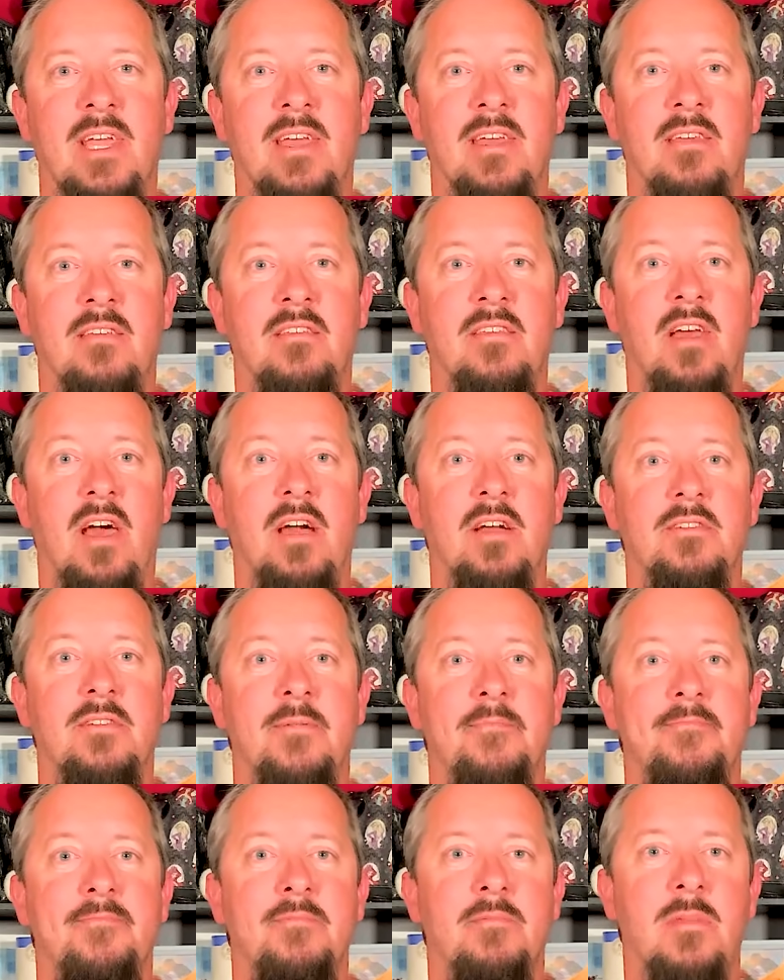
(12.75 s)
sucked.
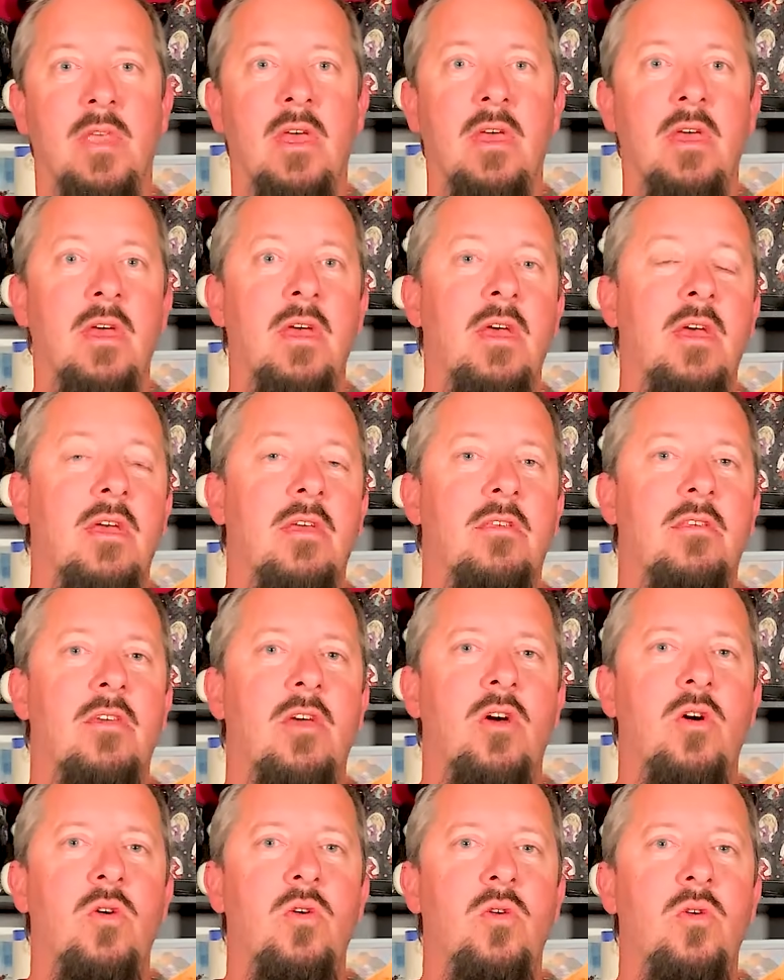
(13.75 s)

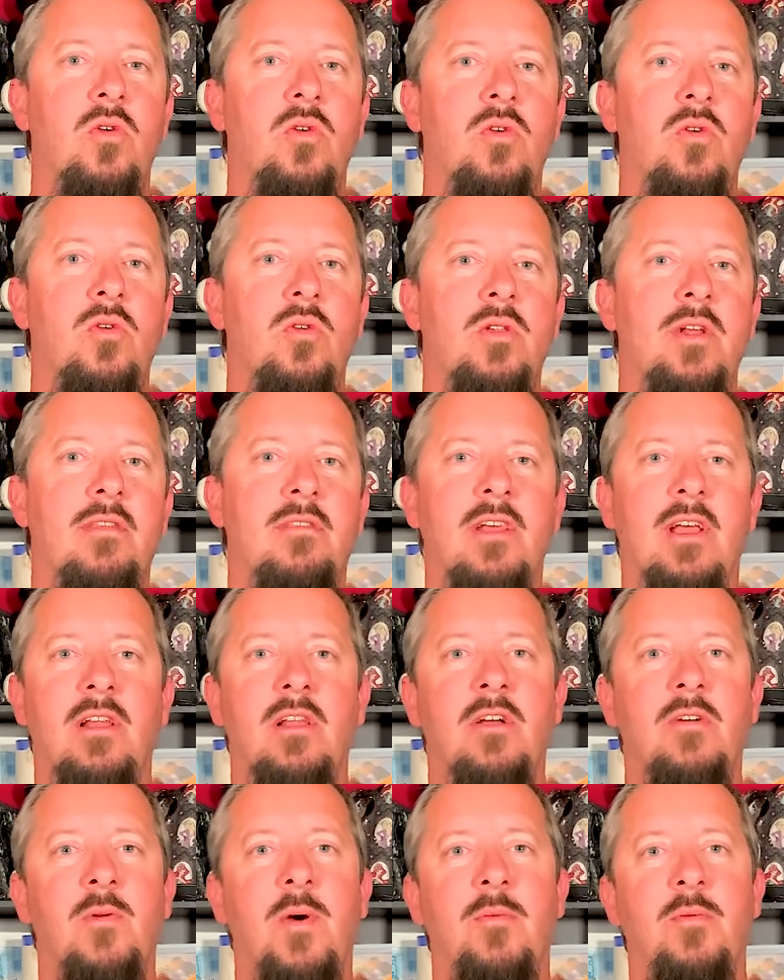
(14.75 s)
So, let's take a
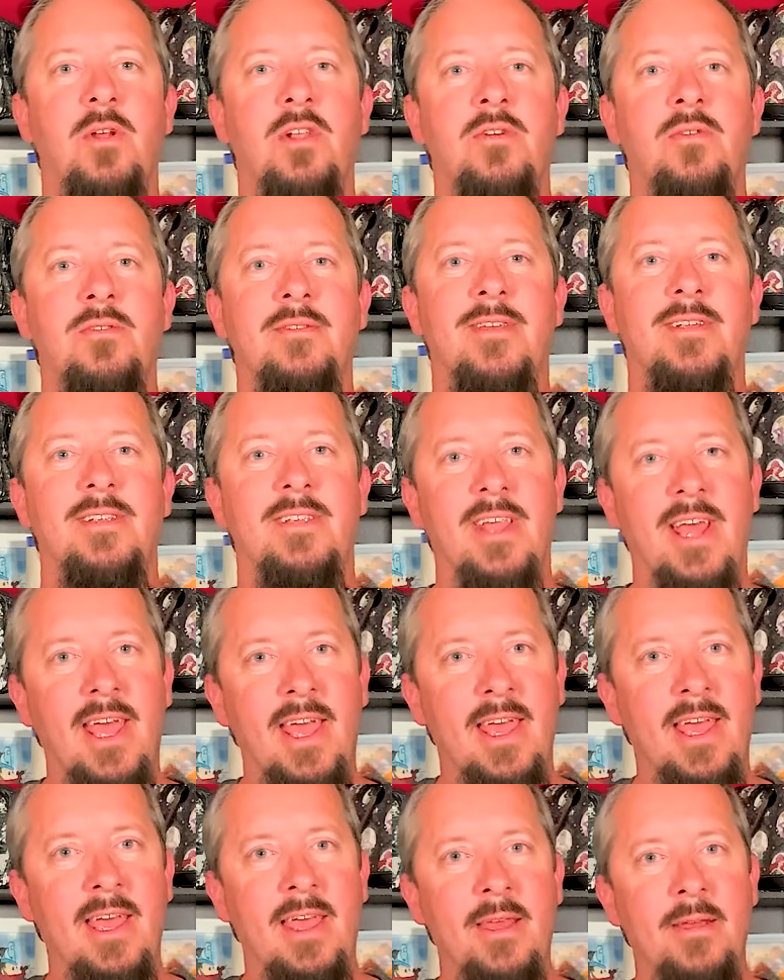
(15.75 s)
look at what we're doing
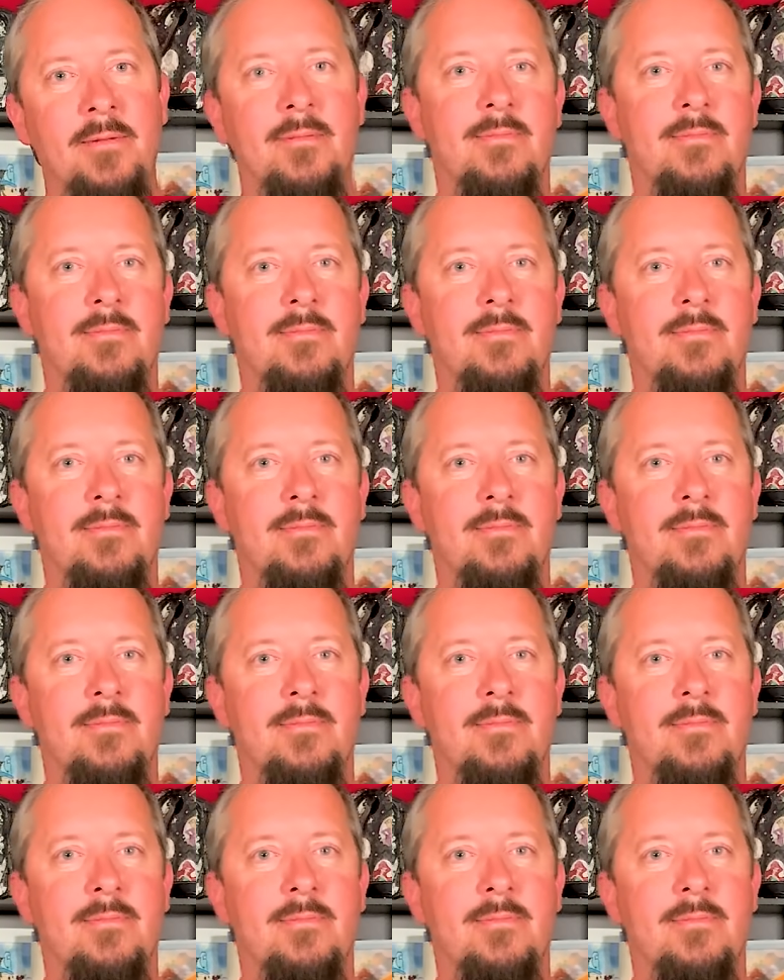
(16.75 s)
today.